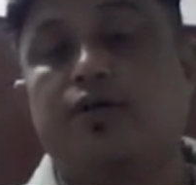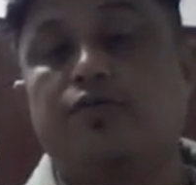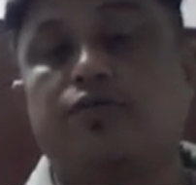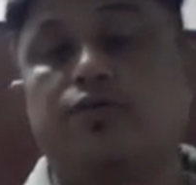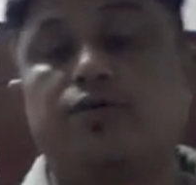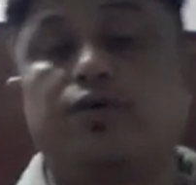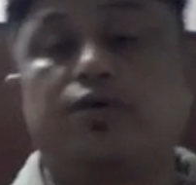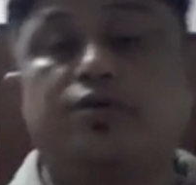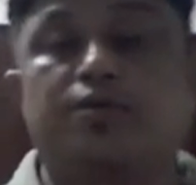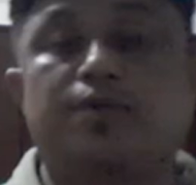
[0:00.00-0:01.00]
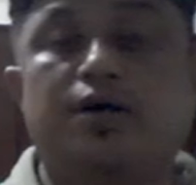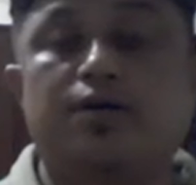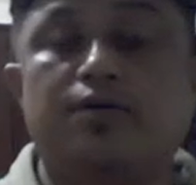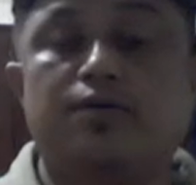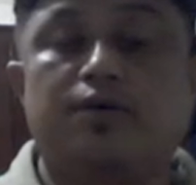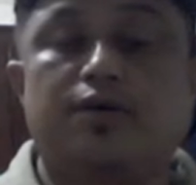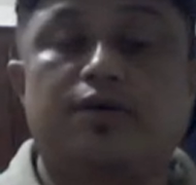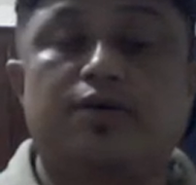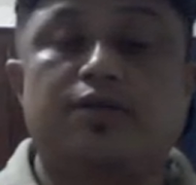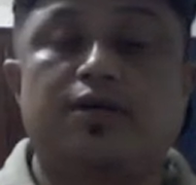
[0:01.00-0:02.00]
So somehow
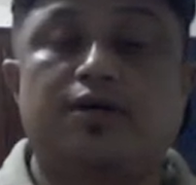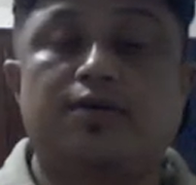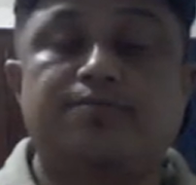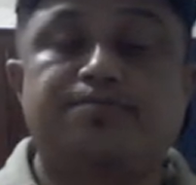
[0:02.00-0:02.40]
the